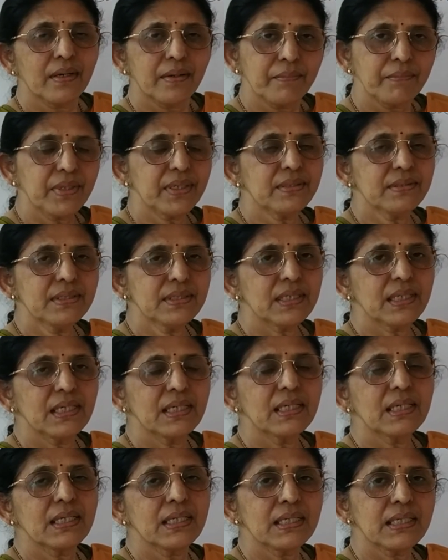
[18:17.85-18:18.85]
Means
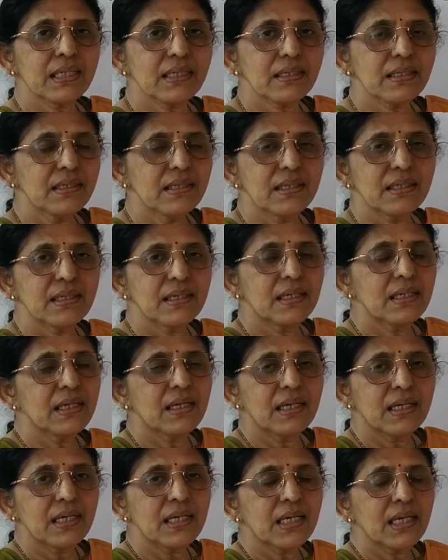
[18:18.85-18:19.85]
here
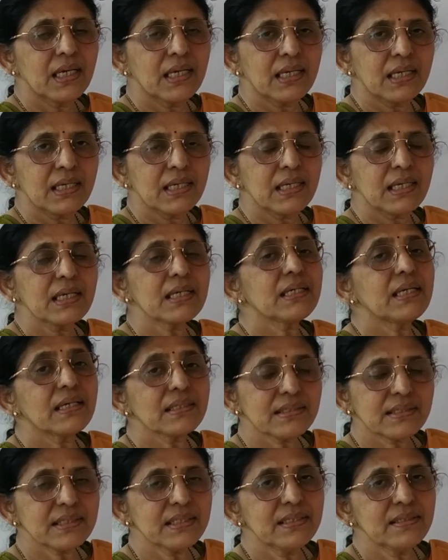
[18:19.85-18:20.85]
it
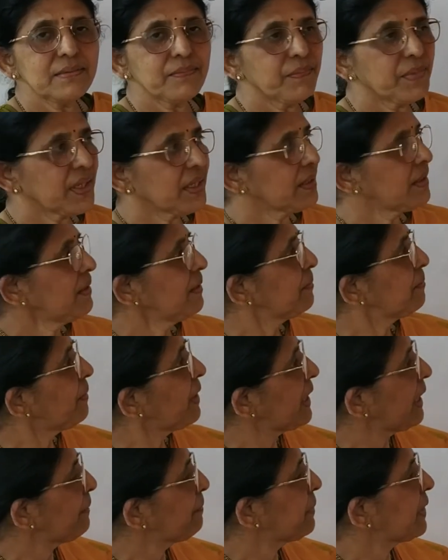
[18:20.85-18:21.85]
doesn't mean by
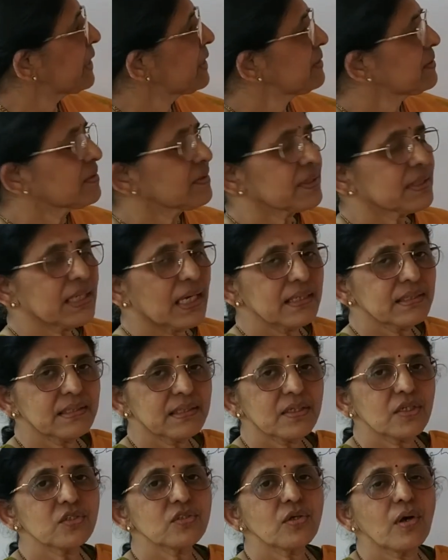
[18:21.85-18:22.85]
applying
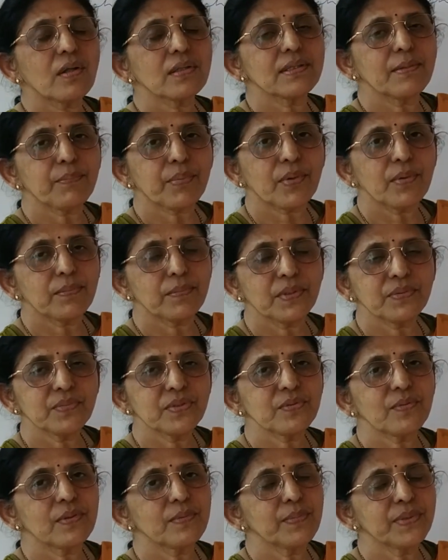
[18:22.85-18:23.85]
statistics all the problems
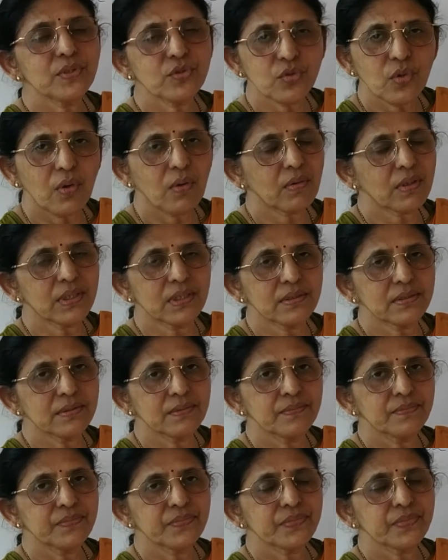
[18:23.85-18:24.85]
will be solved.
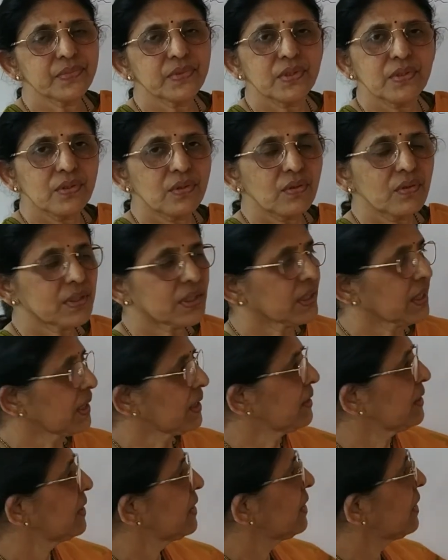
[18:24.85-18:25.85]
Okay.